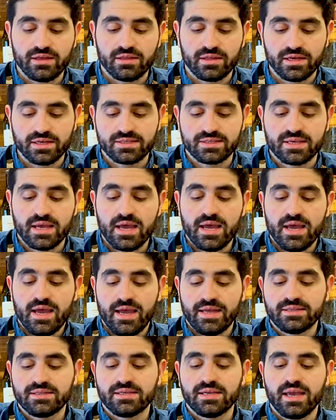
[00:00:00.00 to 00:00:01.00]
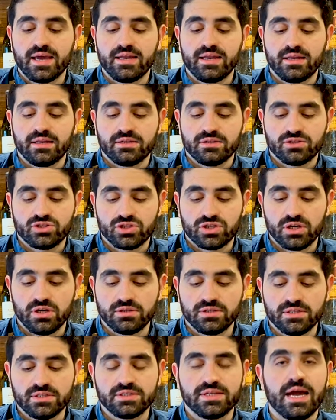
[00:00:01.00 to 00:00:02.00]
this and to get it
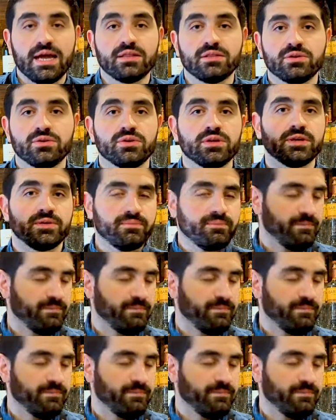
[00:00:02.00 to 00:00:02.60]
chilled and diluted.